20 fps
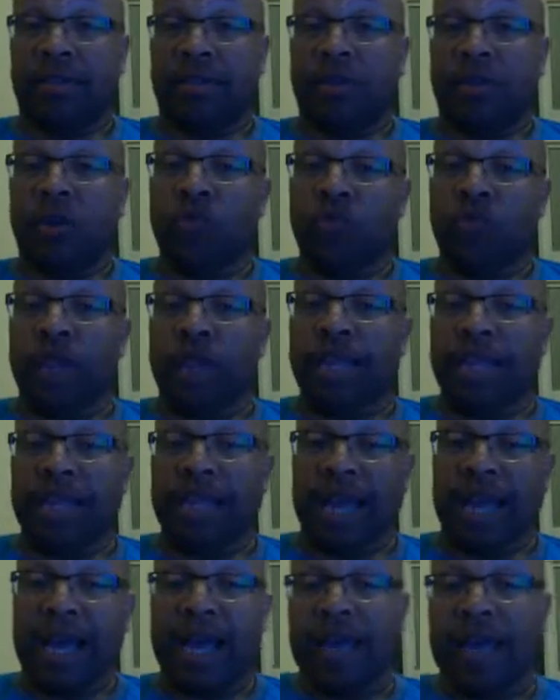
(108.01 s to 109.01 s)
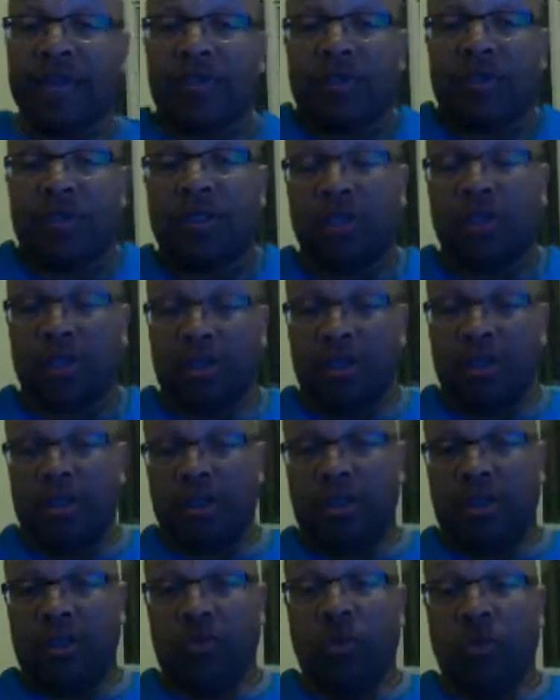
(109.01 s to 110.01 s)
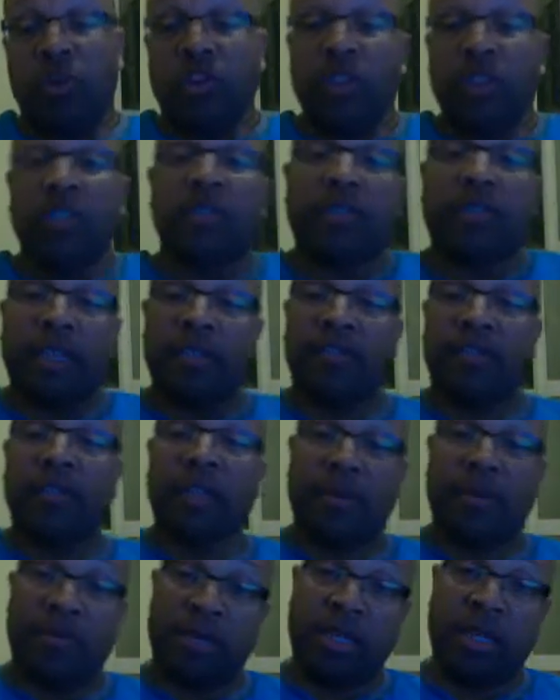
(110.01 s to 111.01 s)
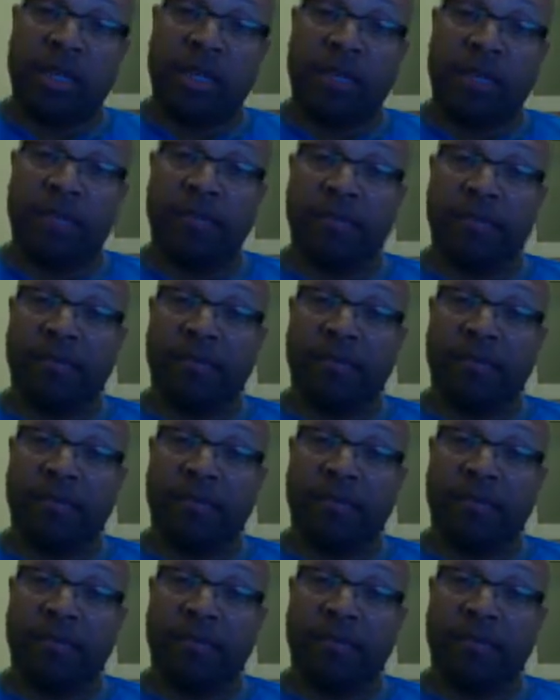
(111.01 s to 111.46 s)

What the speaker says: don't recognize when Jesus has stepped in